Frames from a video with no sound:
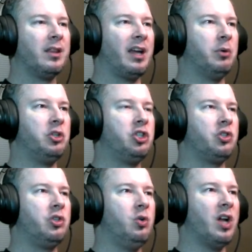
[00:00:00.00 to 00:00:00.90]
that would
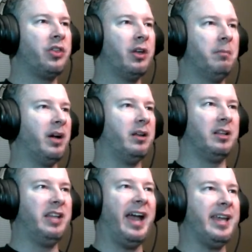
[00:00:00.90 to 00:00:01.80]
just do nothing but
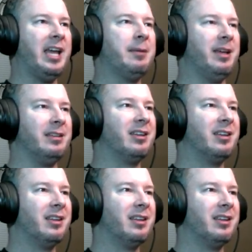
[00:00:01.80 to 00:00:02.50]
attack enemies